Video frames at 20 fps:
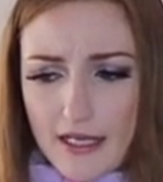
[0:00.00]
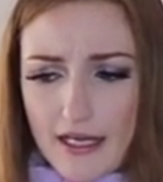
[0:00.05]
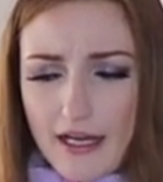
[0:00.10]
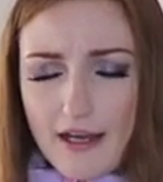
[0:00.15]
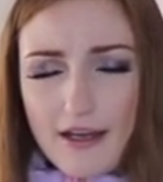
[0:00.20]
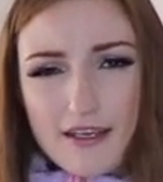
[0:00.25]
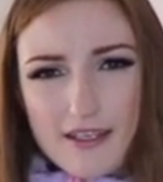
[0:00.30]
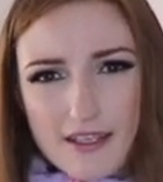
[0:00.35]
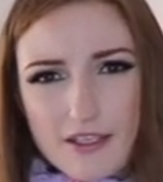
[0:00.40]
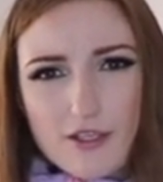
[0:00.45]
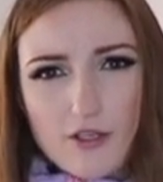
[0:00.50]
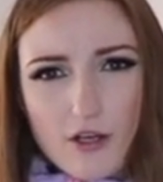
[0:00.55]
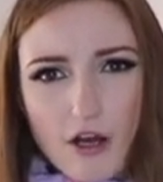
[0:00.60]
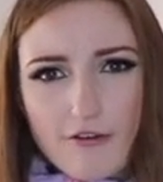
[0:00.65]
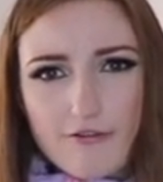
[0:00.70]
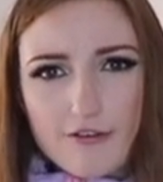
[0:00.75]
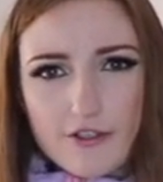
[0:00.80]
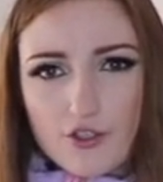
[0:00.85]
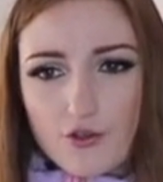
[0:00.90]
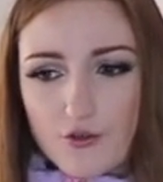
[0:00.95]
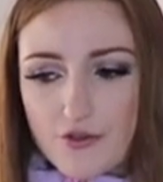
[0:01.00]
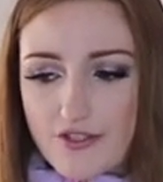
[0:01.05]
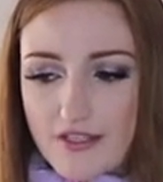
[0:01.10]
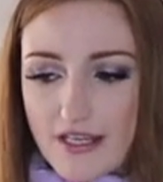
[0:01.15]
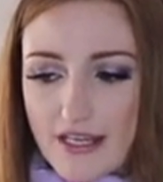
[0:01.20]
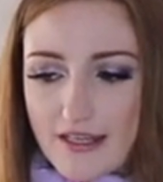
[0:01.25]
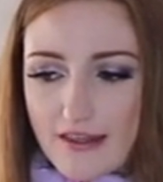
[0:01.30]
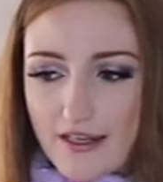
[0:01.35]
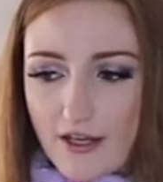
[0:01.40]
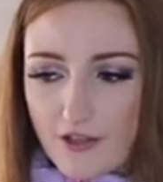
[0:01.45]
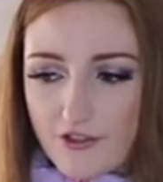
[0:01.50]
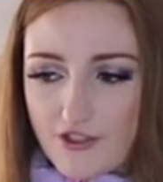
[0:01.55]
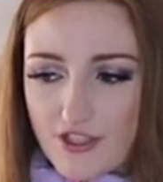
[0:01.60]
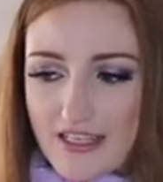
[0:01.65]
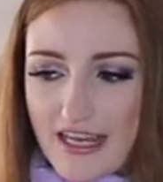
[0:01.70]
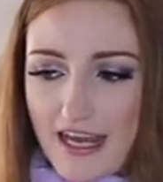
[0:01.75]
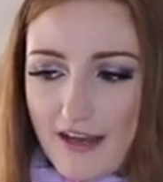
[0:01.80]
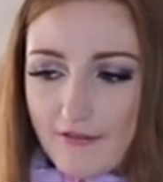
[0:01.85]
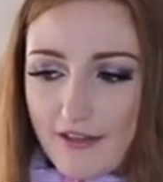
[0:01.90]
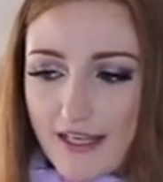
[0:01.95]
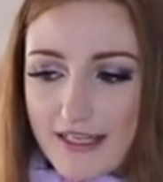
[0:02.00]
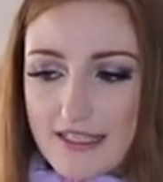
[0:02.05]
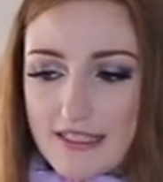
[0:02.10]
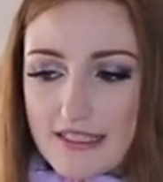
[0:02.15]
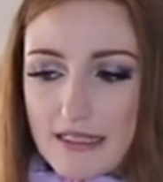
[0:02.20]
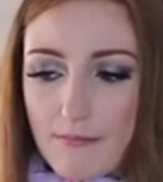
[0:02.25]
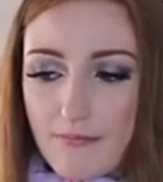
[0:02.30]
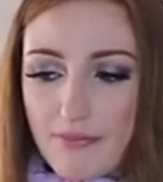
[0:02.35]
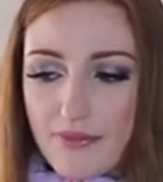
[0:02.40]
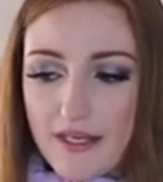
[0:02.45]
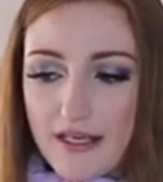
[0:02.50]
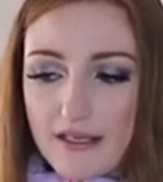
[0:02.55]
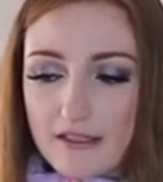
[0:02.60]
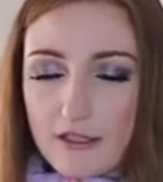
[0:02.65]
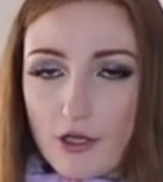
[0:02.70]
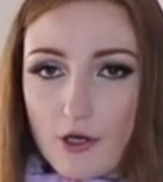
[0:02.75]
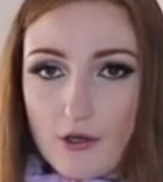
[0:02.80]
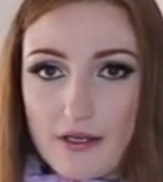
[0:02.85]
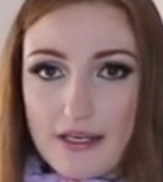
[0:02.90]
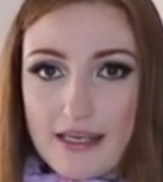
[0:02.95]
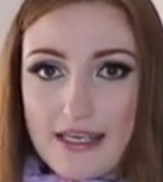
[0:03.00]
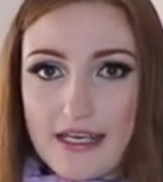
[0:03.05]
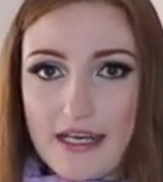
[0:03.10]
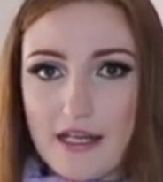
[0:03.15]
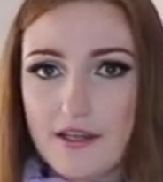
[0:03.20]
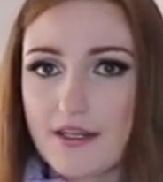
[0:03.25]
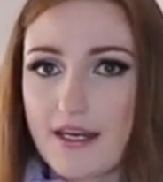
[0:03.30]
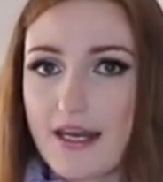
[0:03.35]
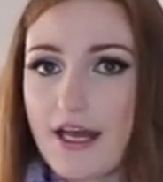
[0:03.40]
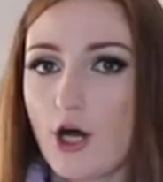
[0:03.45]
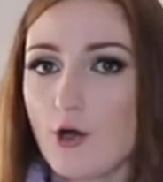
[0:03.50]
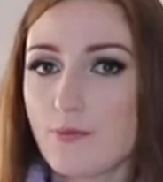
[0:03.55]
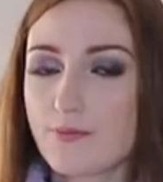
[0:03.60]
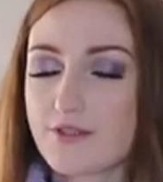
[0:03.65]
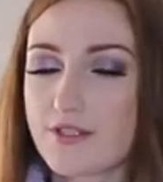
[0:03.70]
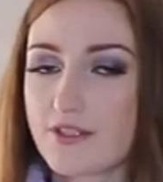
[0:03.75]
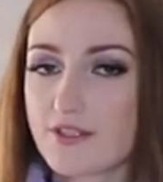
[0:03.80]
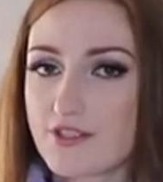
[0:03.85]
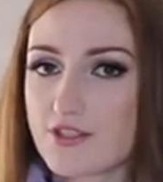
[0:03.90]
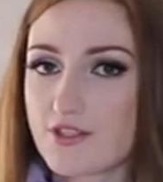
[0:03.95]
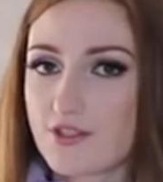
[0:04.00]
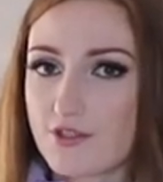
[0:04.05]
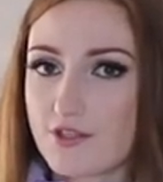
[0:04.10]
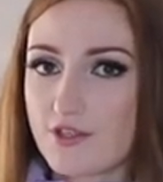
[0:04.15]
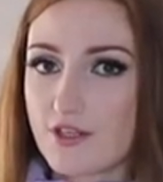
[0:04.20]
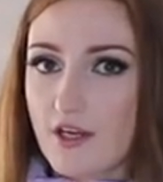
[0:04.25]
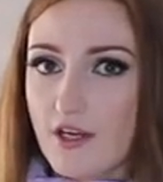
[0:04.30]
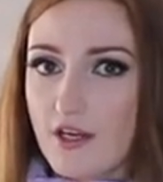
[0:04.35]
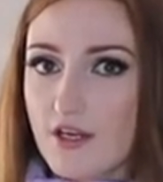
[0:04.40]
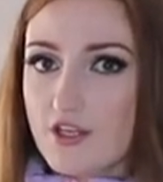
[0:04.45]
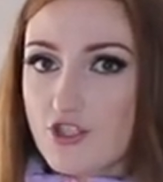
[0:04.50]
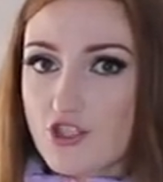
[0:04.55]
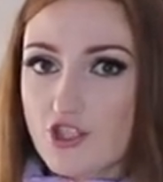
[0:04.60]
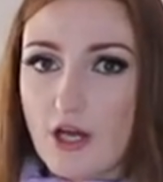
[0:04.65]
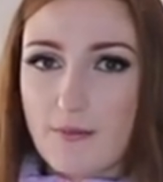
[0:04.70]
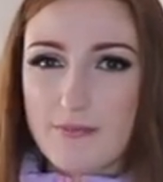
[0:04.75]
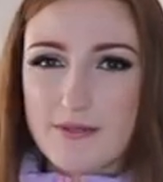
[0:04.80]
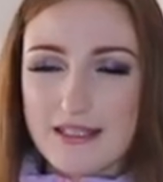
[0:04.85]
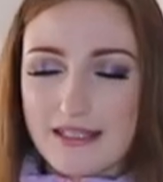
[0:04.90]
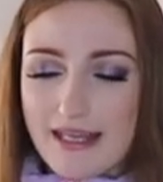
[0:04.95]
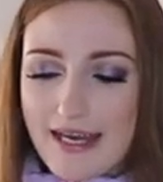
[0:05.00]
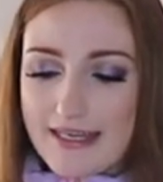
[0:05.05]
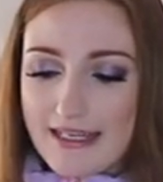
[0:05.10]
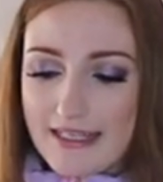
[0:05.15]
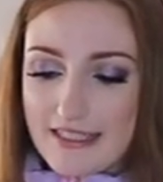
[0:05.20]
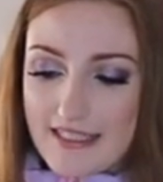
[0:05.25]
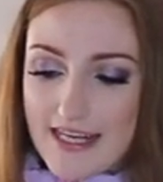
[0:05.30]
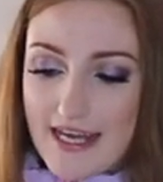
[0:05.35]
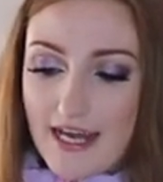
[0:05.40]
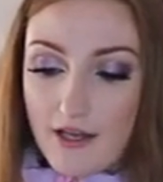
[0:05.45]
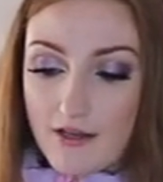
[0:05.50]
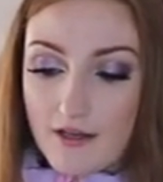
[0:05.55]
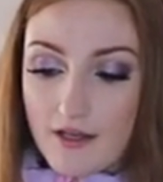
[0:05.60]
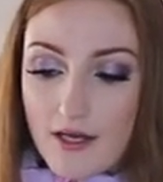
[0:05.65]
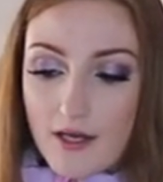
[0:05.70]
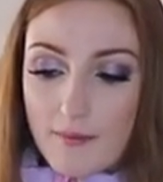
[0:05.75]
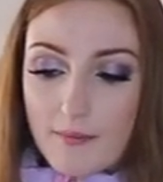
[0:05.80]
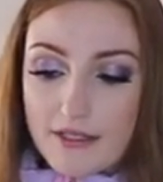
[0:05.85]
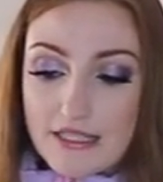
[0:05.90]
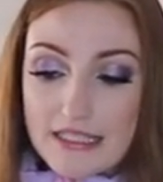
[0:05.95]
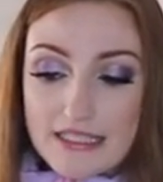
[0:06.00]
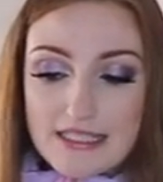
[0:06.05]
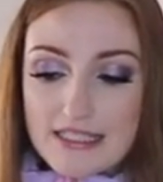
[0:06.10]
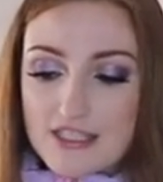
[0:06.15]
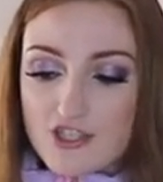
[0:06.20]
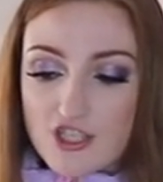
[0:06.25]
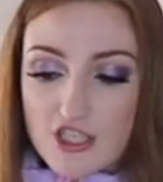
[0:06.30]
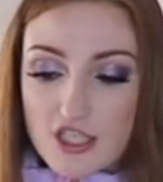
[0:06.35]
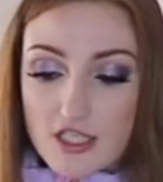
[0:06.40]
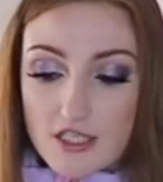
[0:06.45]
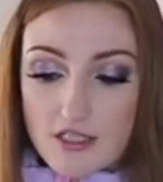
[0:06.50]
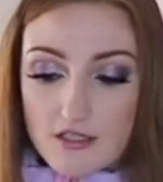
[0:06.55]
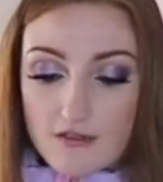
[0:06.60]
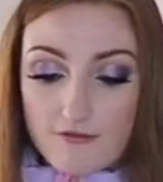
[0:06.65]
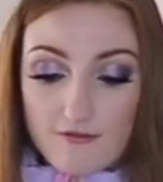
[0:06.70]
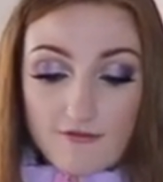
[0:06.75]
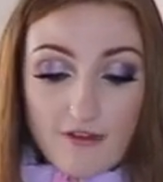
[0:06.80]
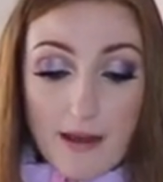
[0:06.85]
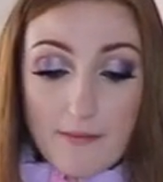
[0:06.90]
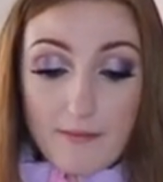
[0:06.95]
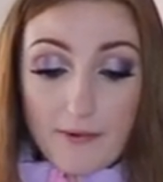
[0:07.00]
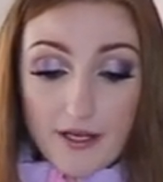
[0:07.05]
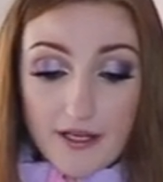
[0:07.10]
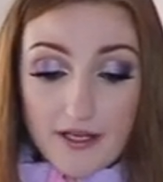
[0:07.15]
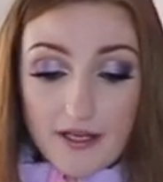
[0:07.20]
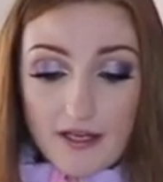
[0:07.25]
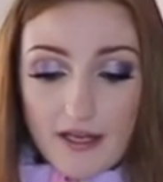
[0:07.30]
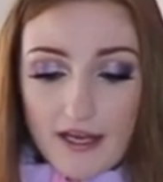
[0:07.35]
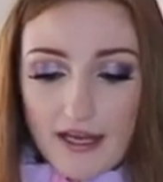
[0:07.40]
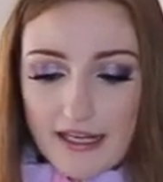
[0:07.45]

Uh, often you'll see they'll just have like something along here that helps it to stop sliding down, but this is just fabric.